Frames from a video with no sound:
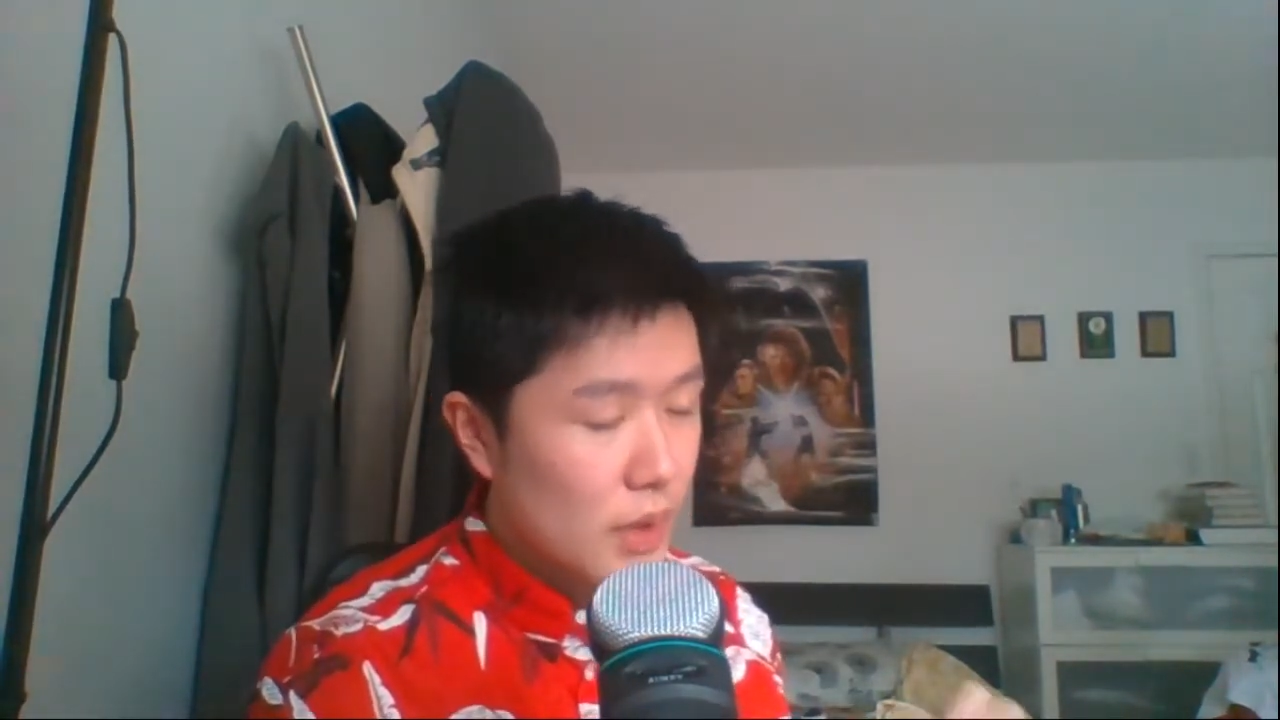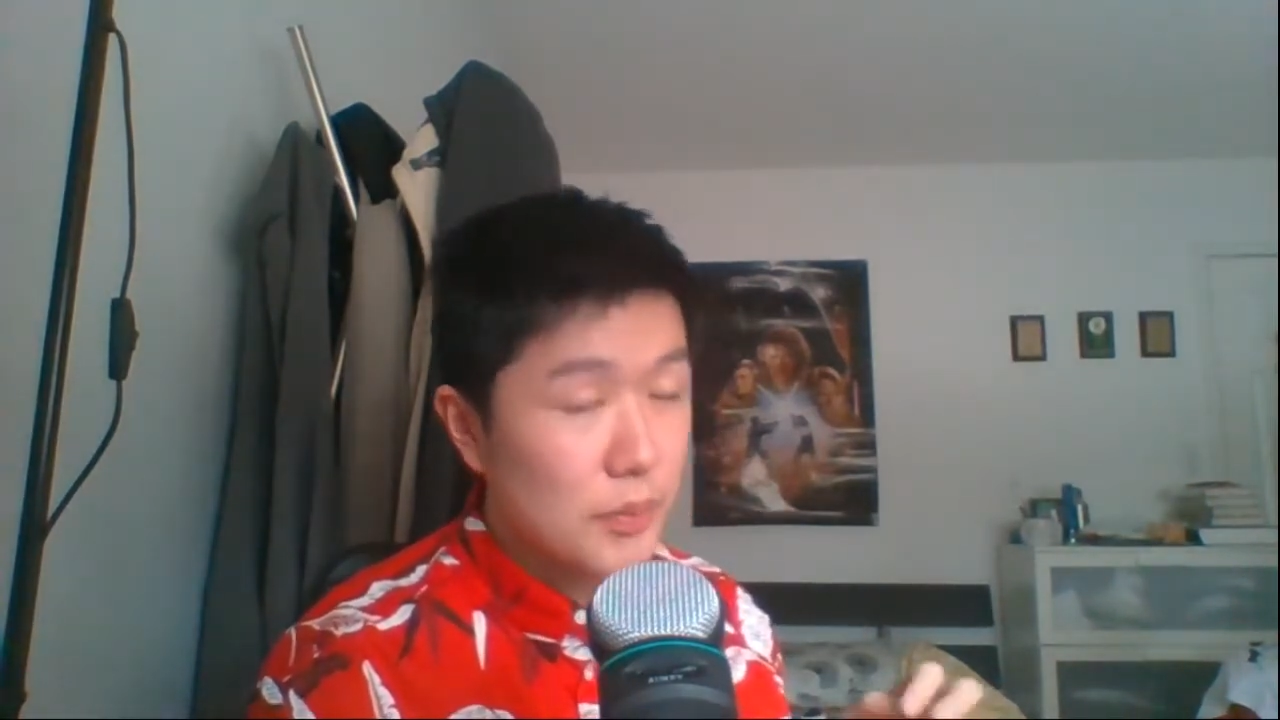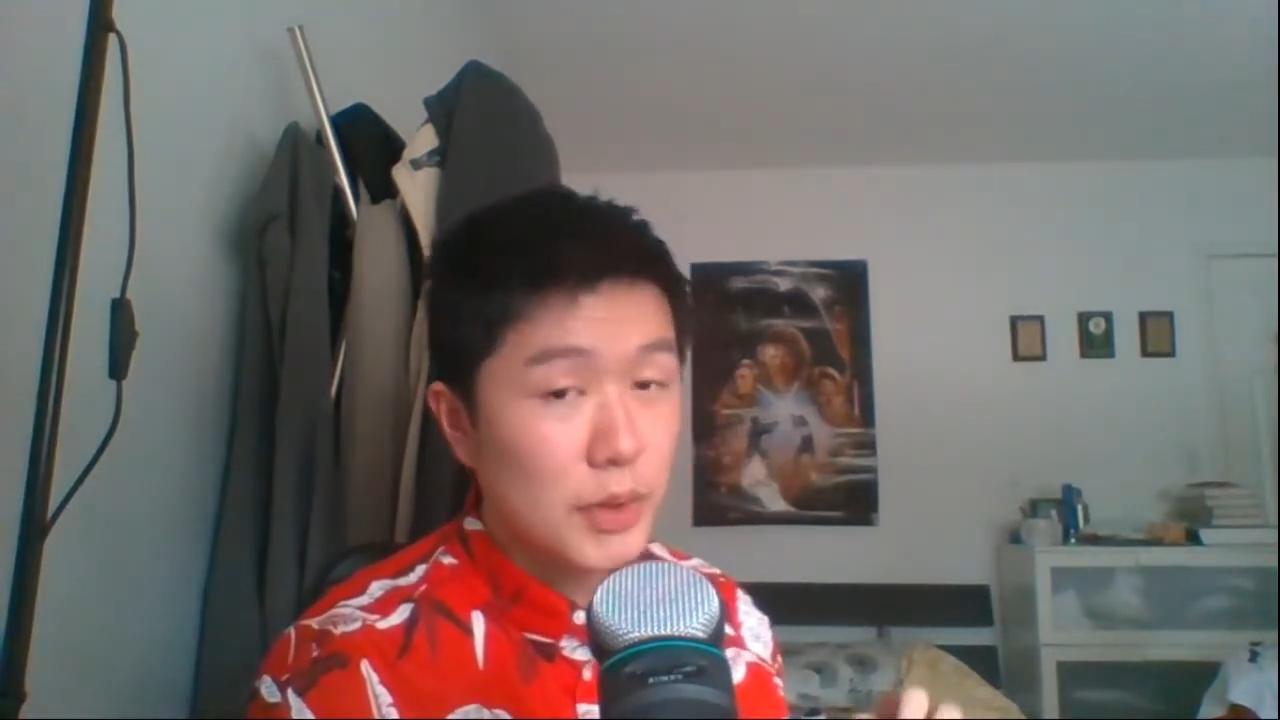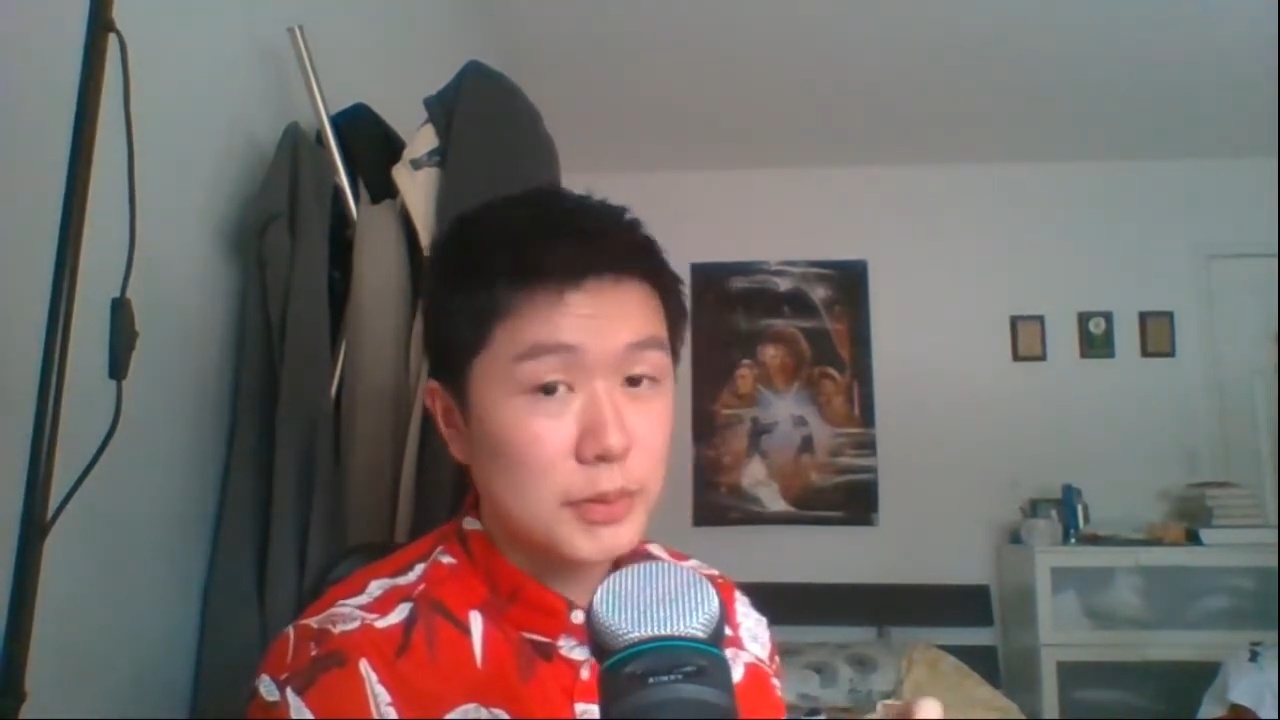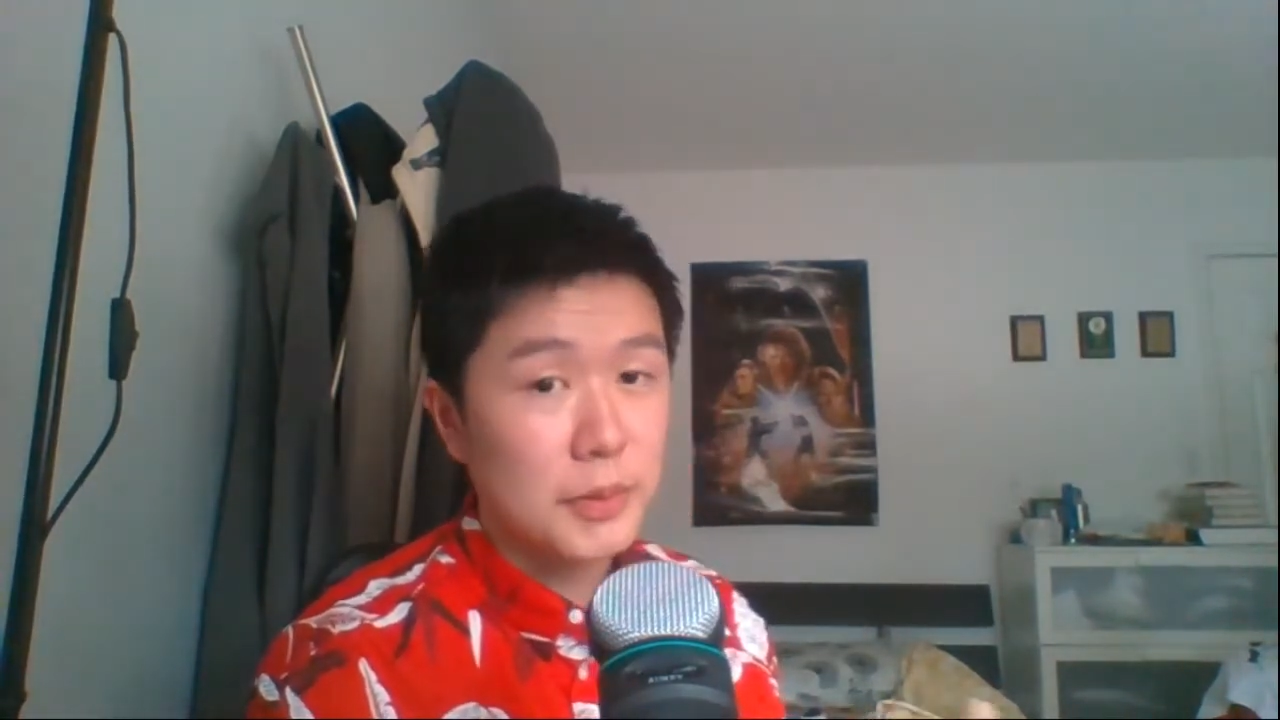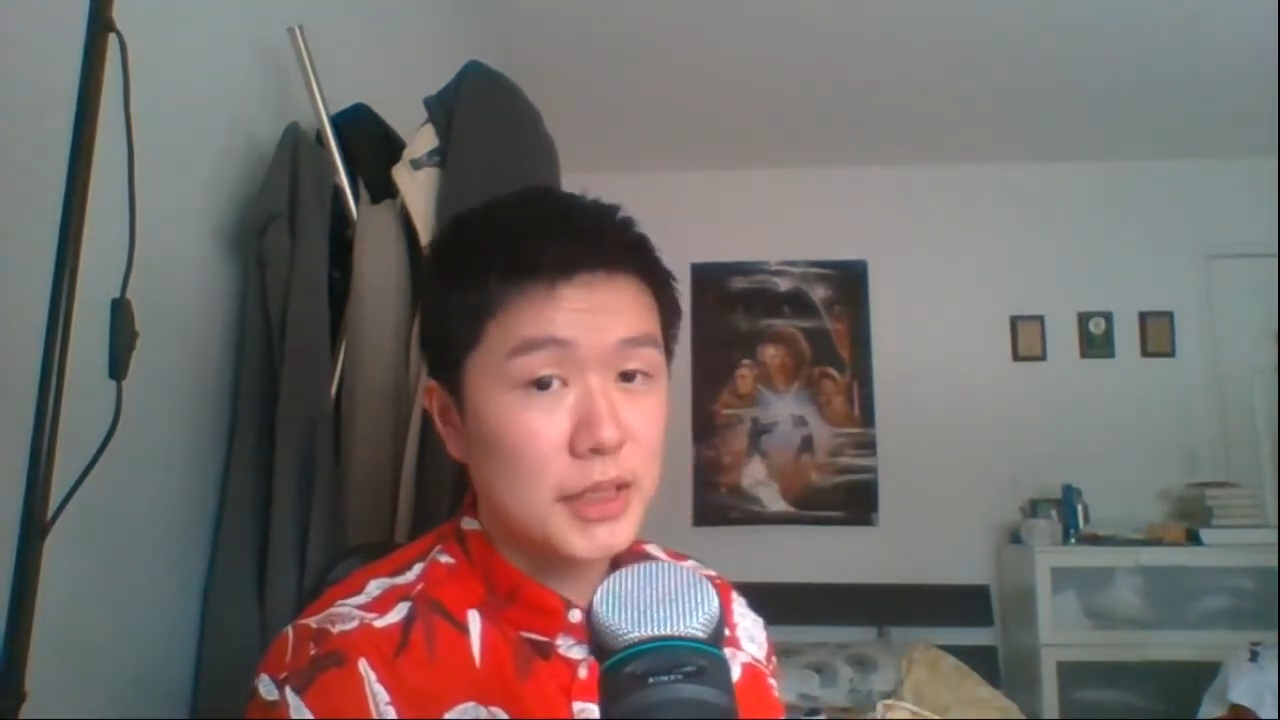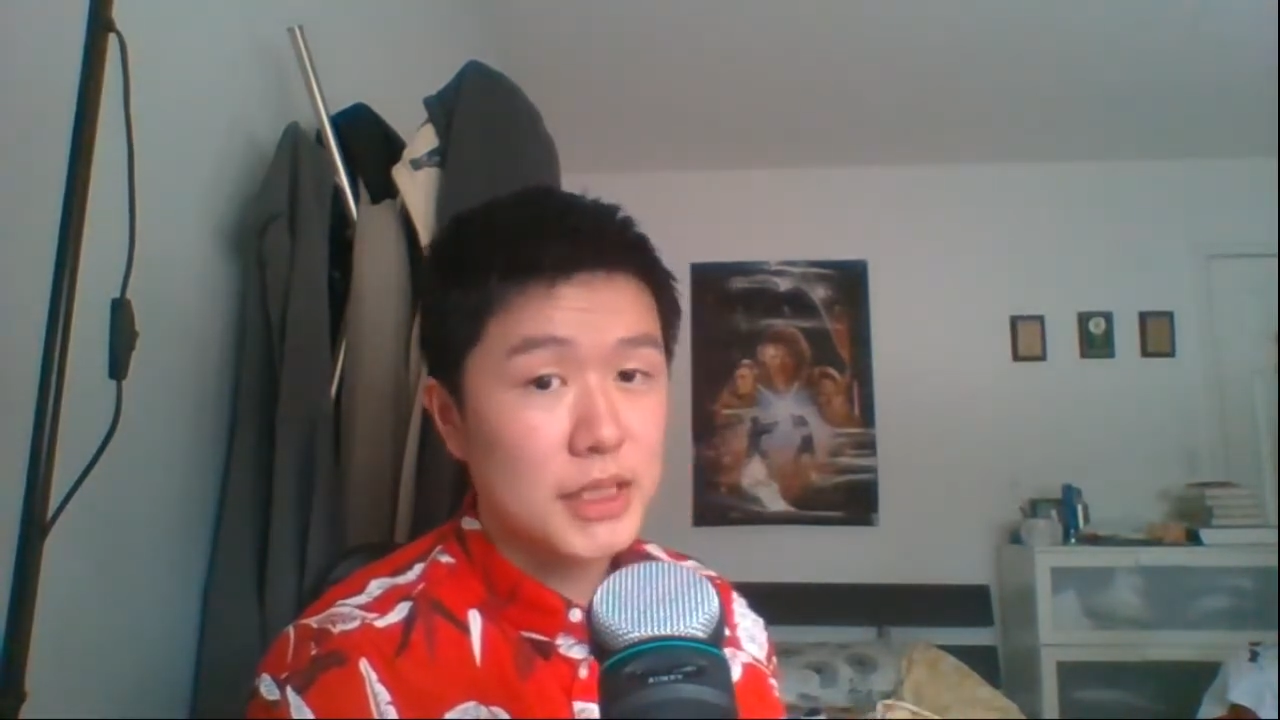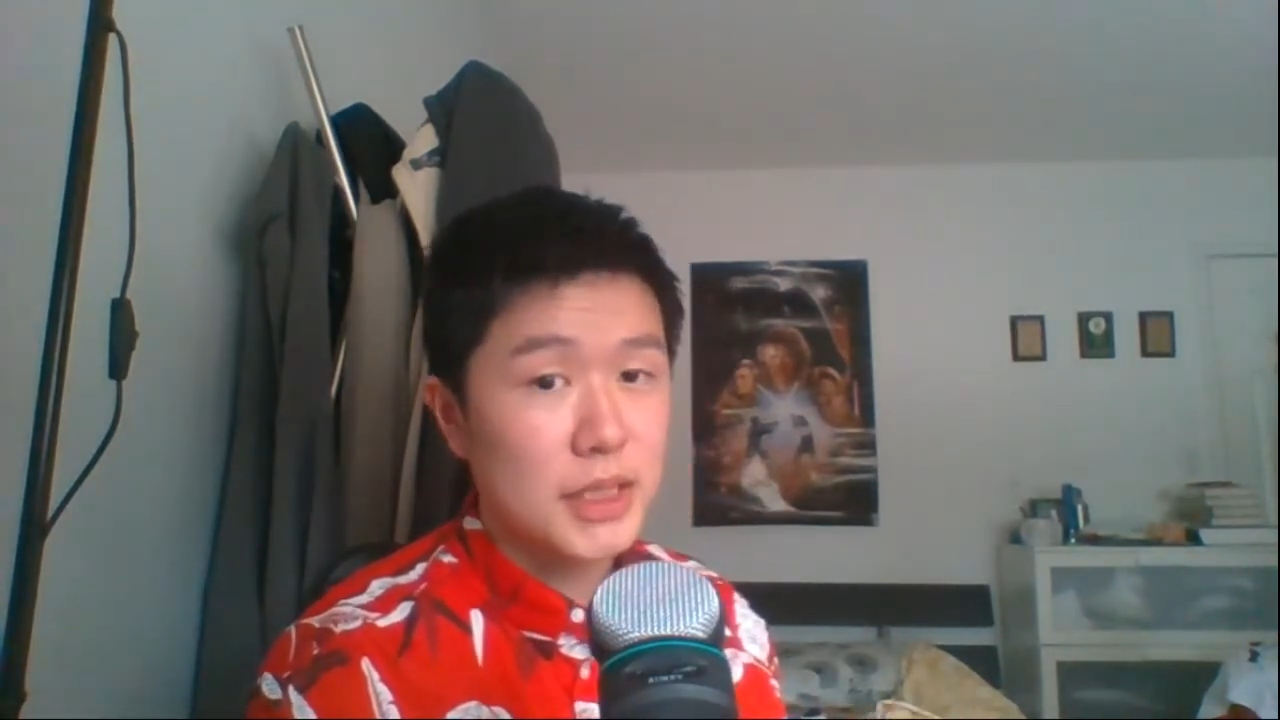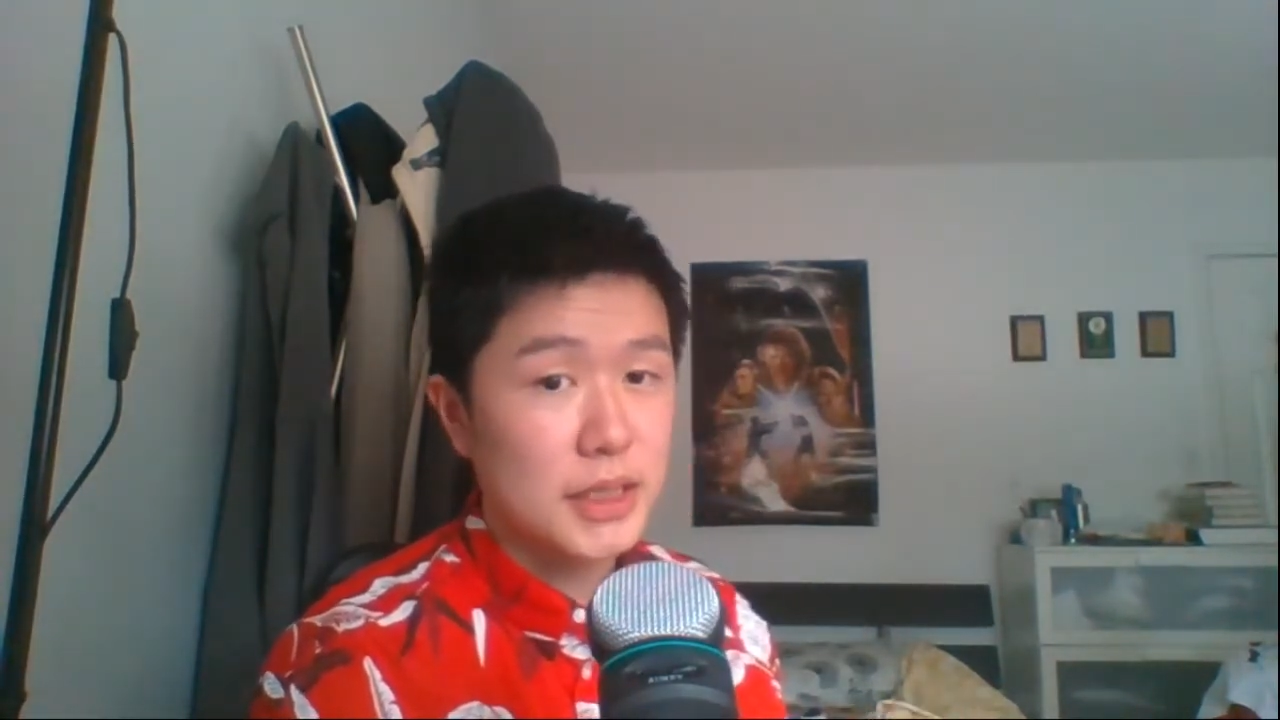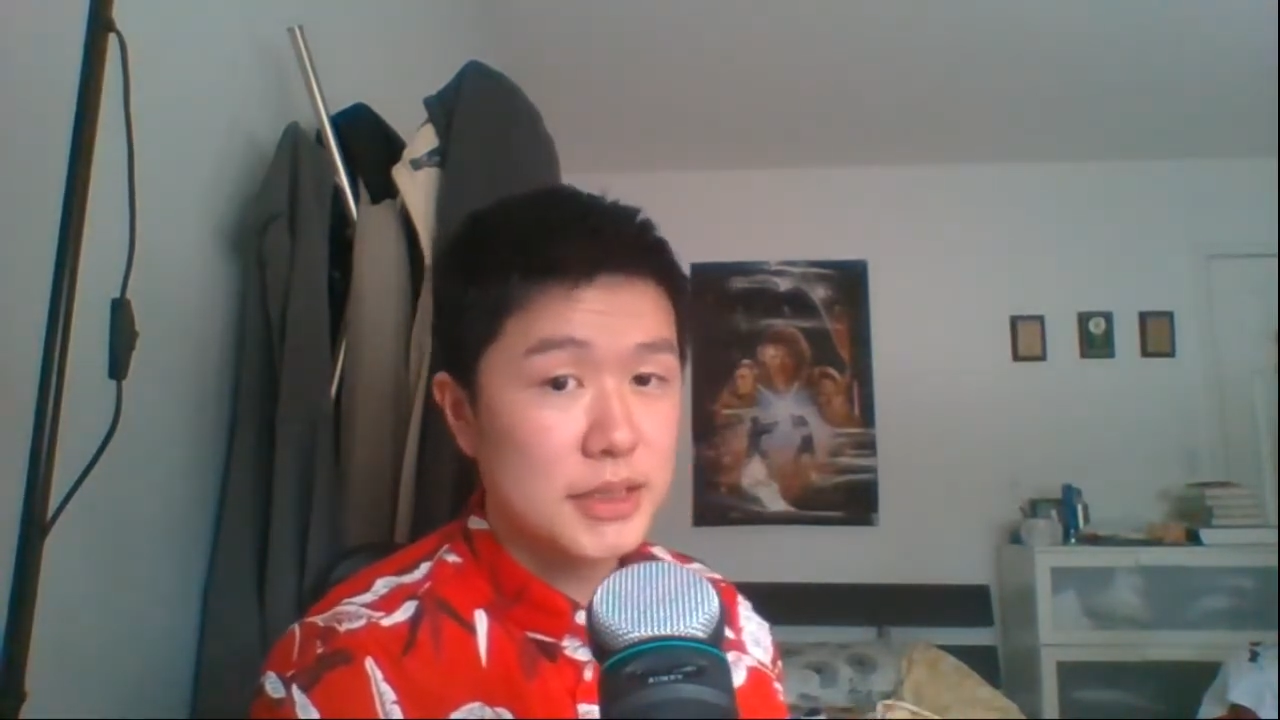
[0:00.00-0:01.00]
I'm probably,